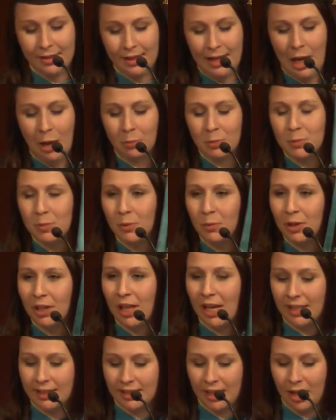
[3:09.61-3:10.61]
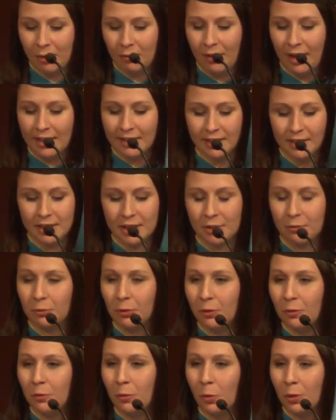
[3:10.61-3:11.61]
helped me realize how vastly
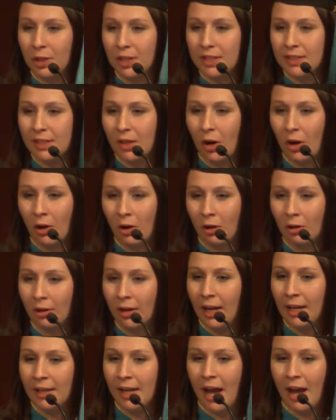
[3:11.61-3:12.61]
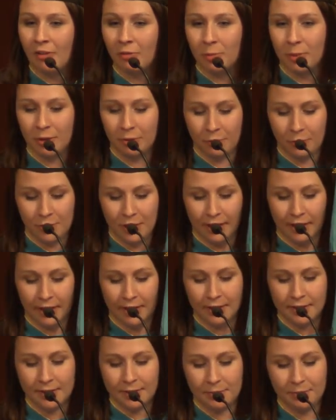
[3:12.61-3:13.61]
different Fordies are and have been for
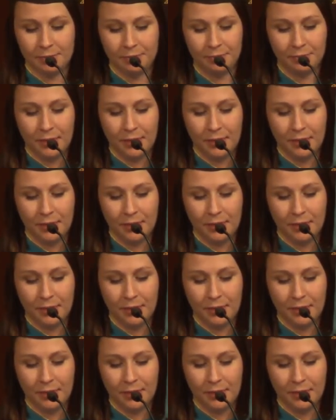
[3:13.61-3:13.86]
decades,